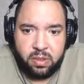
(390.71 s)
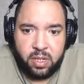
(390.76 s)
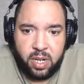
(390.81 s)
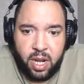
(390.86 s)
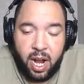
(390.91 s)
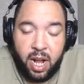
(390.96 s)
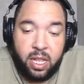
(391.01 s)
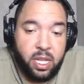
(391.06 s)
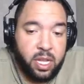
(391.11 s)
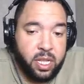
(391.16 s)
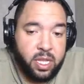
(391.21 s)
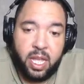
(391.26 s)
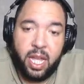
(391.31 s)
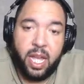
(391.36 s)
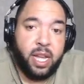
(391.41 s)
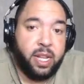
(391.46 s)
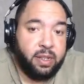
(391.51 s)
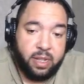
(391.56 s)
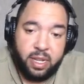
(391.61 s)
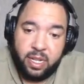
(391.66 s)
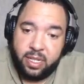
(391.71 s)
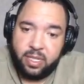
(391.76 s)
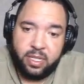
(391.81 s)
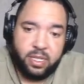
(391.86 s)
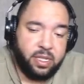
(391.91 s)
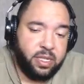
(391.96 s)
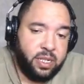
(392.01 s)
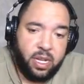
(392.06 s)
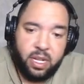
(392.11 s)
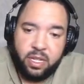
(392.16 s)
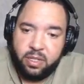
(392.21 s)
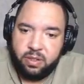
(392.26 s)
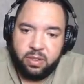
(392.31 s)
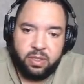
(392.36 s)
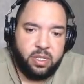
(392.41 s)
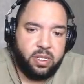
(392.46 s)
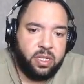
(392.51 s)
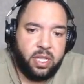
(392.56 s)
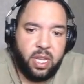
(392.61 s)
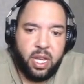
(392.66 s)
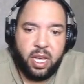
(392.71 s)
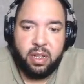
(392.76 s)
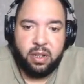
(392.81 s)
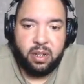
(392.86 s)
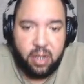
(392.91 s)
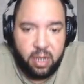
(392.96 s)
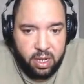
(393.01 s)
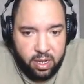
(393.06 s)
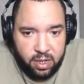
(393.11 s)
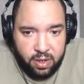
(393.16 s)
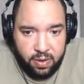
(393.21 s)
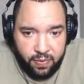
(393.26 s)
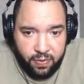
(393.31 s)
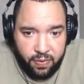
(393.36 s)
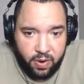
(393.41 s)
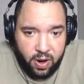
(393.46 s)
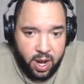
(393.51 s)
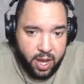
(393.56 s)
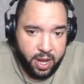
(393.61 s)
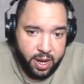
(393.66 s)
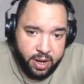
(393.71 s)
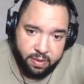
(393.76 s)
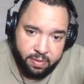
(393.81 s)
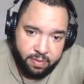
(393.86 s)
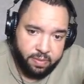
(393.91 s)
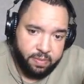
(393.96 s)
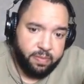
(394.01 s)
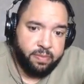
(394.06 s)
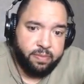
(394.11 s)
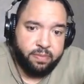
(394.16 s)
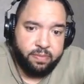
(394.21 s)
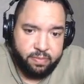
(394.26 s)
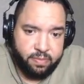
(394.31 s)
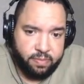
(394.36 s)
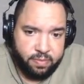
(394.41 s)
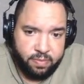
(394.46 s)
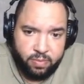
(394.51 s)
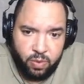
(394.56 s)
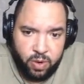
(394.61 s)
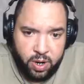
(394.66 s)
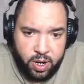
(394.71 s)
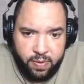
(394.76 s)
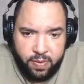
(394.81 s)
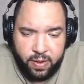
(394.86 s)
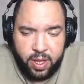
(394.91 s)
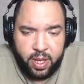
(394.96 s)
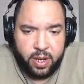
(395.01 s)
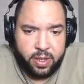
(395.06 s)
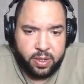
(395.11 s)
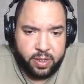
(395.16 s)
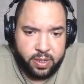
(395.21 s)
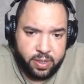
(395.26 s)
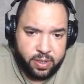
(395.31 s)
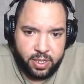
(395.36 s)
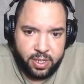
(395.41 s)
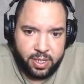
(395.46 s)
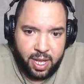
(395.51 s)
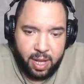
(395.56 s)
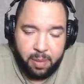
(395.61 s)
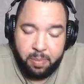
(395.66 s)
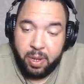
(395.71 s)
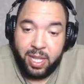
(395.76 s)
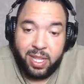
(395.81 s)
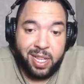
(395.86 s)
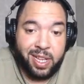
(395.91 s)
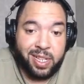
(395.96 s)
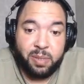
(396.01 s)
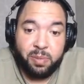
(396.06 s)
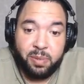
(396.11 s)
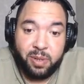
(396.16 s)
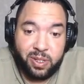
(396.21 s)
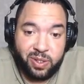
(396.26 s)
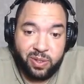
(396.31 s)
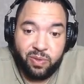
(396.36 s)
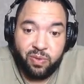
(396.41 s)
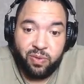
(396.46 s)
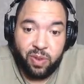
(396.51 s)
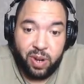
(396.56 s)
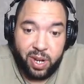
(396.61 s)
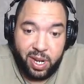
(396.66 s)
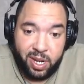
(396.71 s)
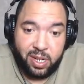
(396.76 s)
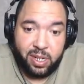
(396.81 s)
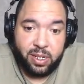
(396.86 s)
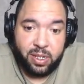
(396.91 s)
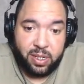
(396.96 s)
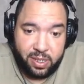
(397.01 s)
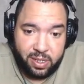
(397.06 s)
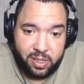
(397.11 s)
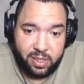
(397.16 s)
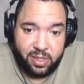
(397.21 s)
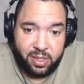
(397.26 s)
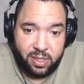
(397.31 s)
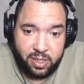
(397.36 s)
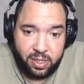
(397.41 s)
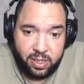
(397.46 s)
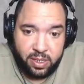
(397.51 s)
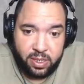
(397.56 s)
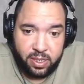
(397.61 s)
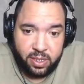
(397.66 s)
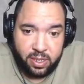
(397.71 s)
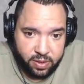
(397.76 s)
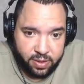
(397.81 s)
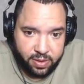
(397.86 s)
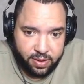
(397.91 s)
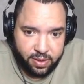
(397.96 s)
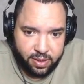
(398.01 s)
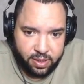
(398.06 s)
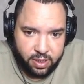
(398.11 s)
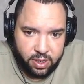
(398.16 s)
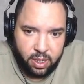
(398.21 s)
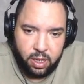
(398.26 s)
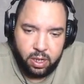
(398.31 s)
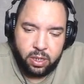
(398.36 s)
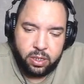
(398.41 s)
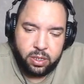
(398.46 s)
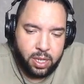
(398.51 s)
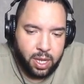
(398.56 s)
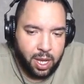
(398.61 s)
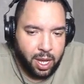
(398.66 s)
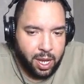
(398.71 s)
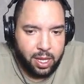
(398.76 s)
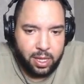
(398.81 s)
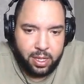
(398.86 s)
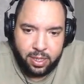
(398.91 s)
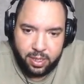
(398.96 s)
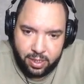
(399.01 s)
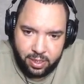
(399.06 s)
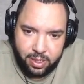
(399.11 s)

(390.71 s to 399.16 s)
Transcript: I'll eat that. That's it. I'll just eat that. Fried whatever that is. I bet that smells great. Oh, scallion.